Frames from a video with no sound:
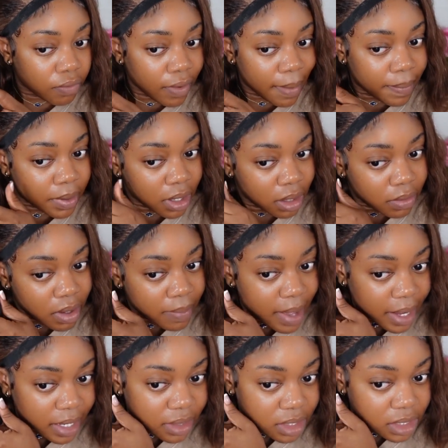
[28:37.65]
Wrap it all the way
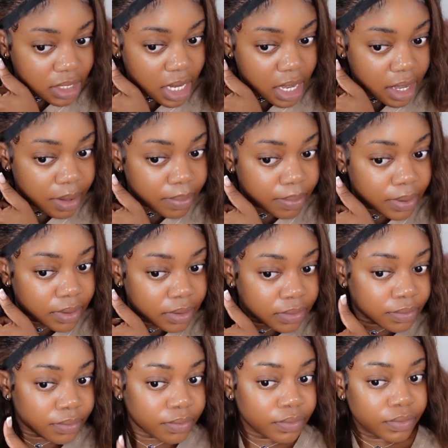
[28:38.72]
back at the top.
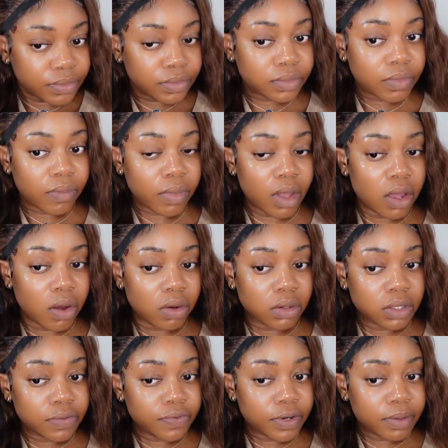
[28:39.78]
I
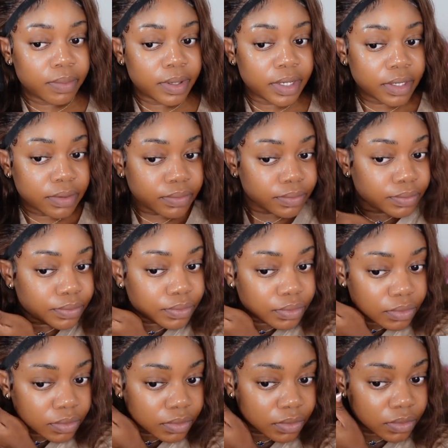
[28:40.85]
hold it for a bit.
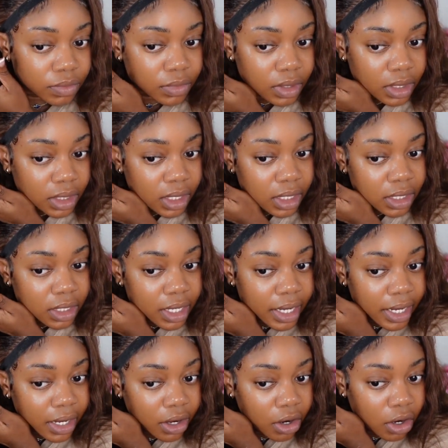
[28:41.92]
Let the
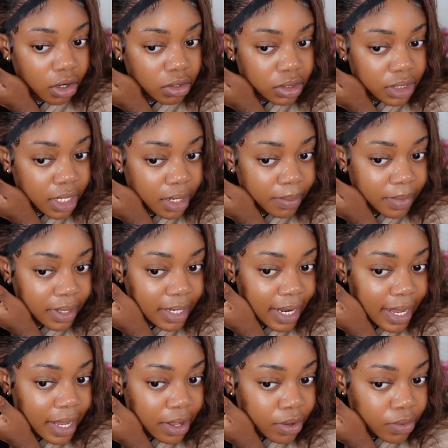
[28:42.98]
curls come
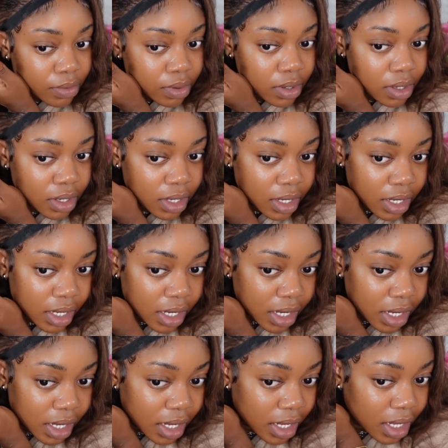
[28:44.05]
down.
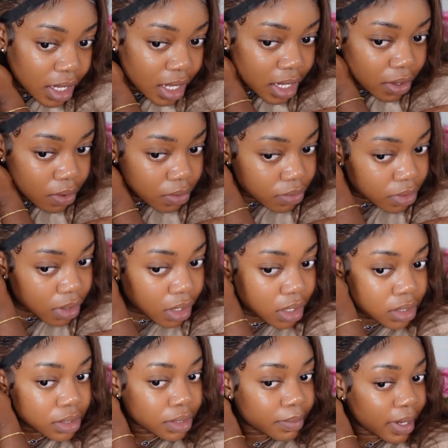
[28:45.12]
I hold the
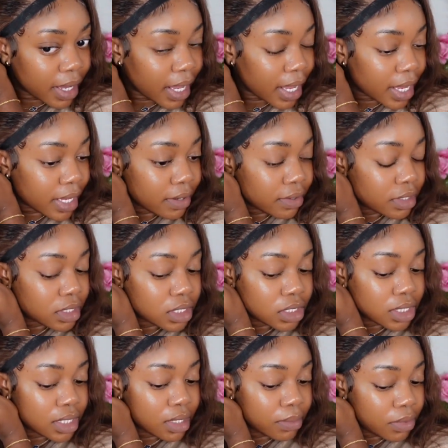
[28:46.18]
curls in my hand.
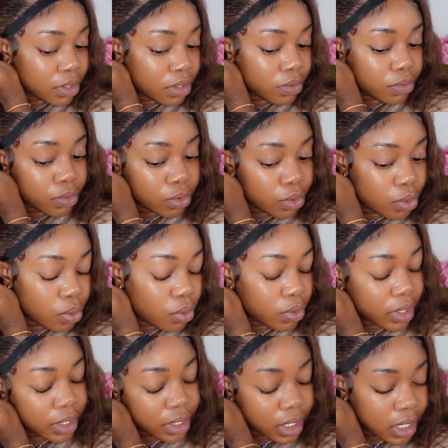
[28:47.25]
It's looking, you know,
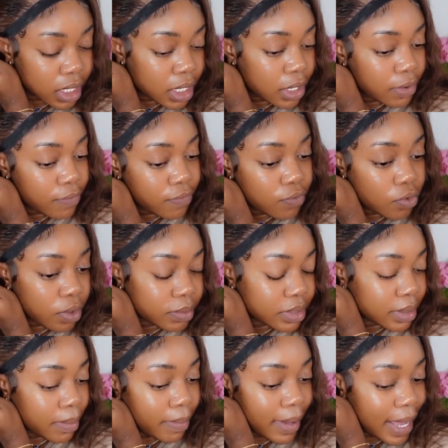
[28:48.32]
cool and form
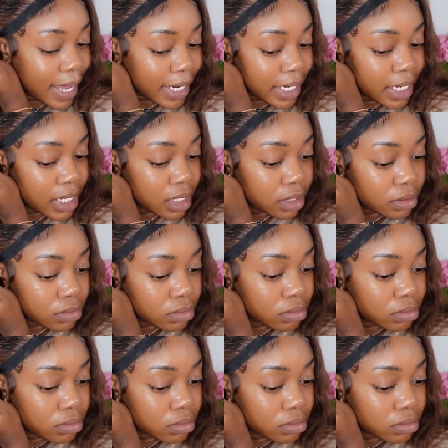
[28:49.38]
some body.